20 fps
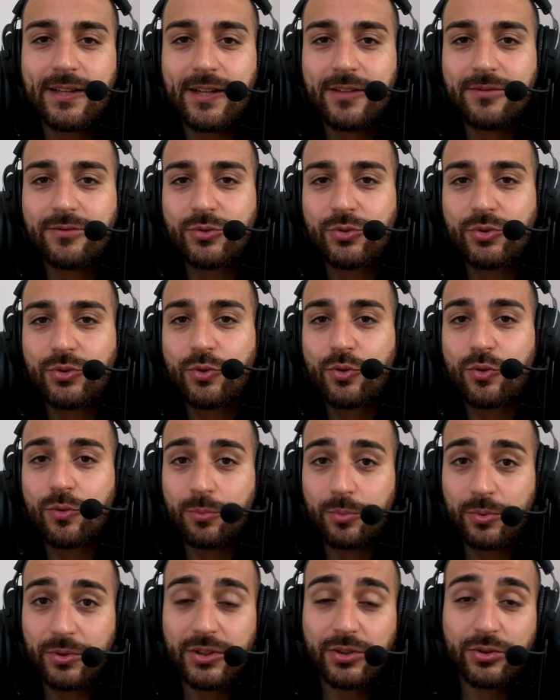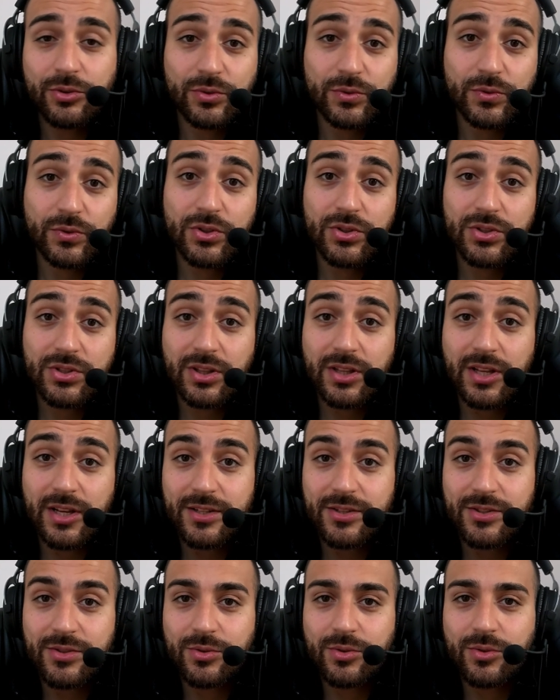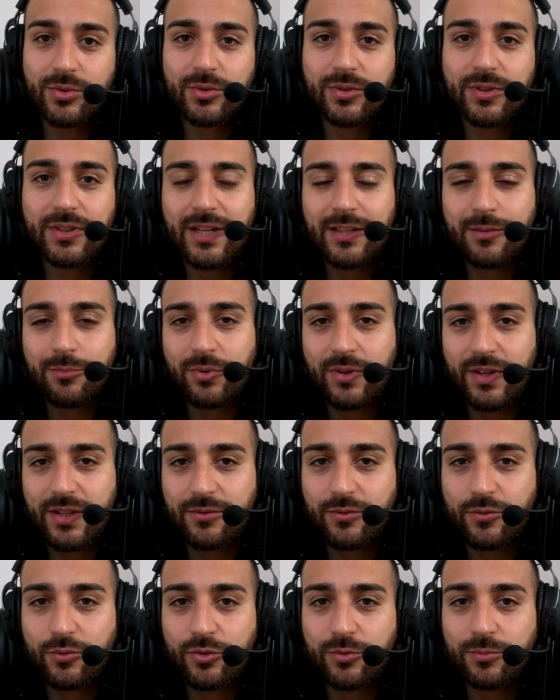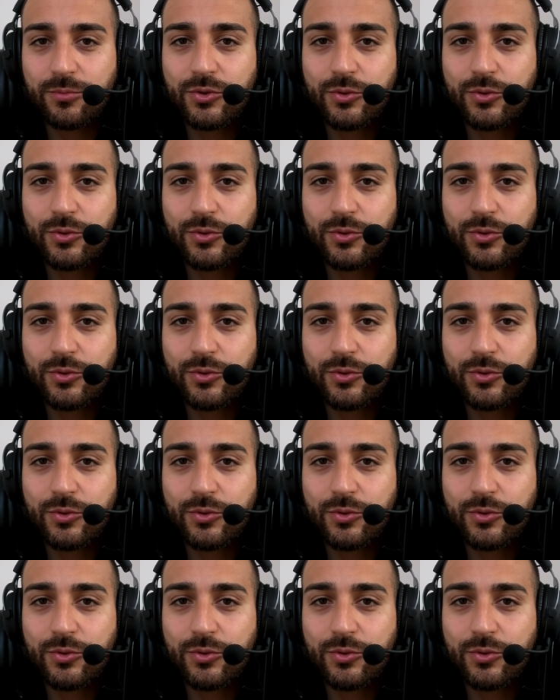after you complete your first lesson on that platform,